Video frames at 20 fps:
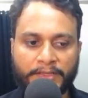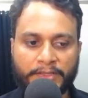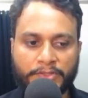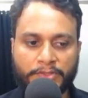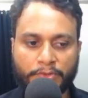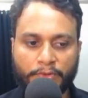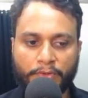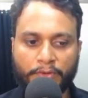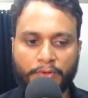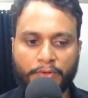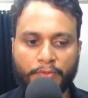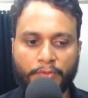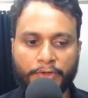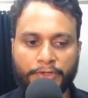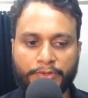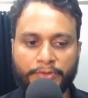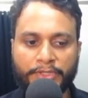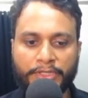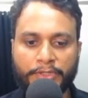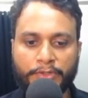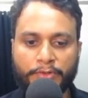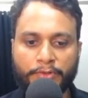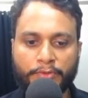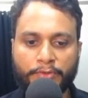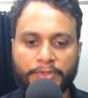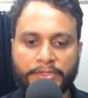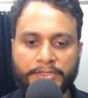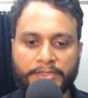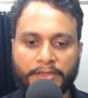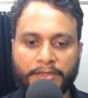So what you need to
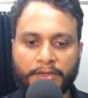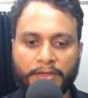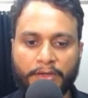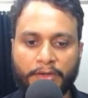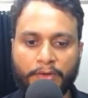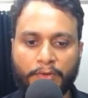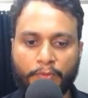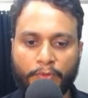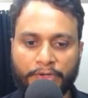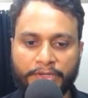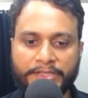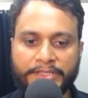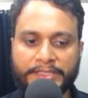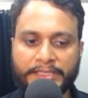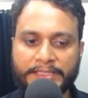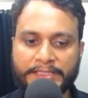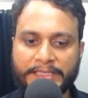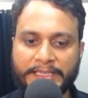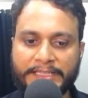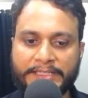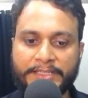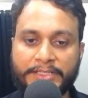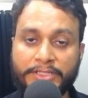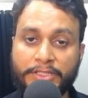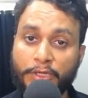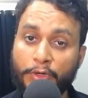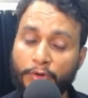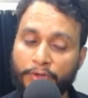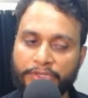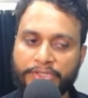do is, what is S? S is
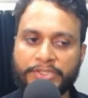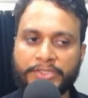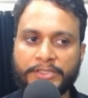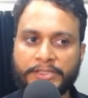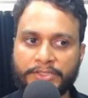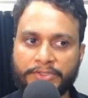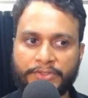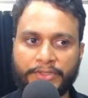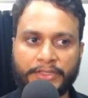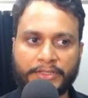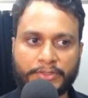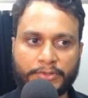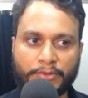the original string.